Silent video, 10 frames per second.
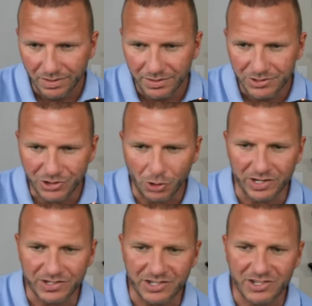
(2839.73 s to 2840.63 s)

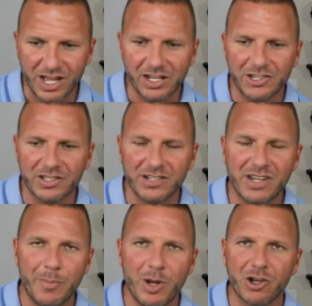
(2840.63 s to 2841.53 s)
Solus, let's
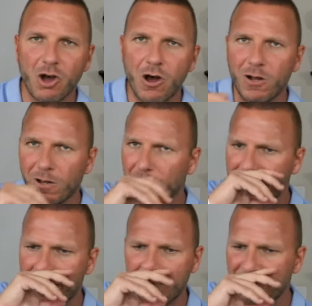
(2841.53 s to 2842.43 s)
hop on a
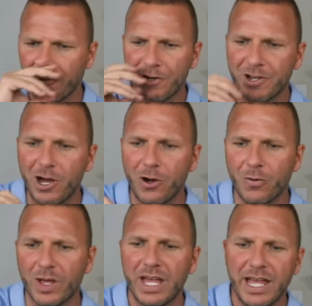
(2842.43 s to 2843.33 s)
call before you
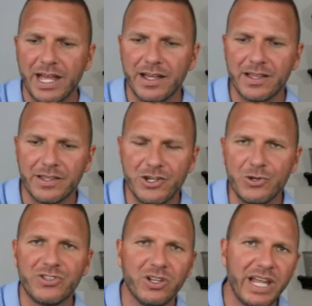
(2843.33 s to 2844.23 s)
go. Use
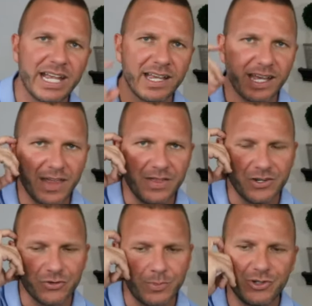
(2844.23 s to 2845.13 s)
the link in the
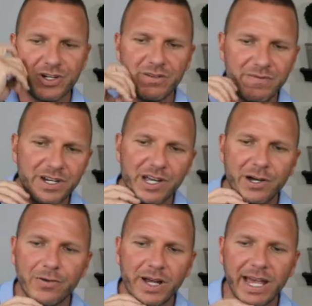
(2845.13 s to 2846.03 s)
description of the
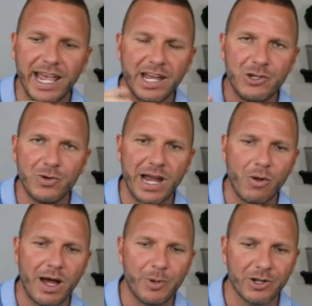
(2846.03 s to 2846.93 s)
video and you and I will
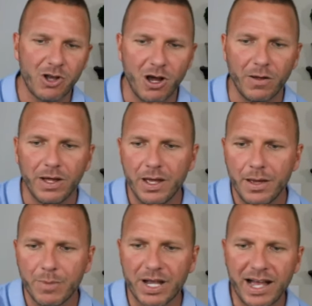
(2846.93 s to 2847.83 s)
hop on a call.
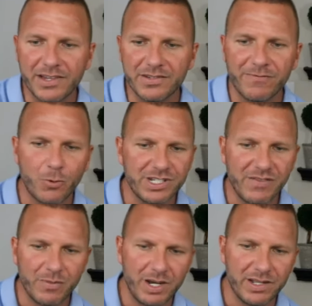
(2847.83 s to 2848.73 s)
But guys,
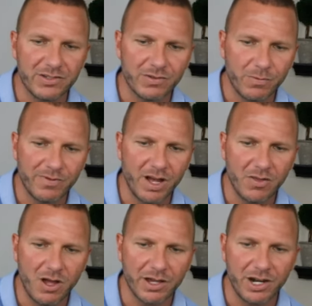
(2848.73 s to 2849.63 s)
47 minutes, we've gone
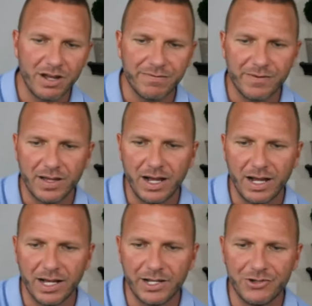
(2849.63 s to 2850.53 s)
long enough.
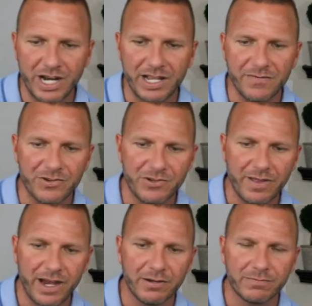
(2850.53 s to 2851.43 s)
Jenny, if you're still
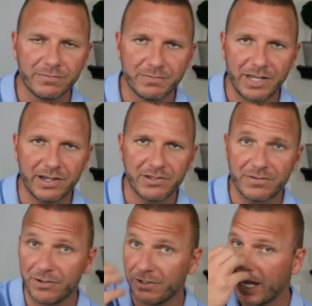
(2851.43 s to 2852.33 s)
there, thanks
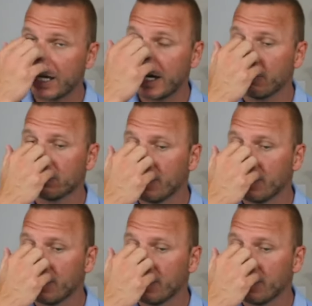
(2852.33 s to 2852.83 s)
for hanging out.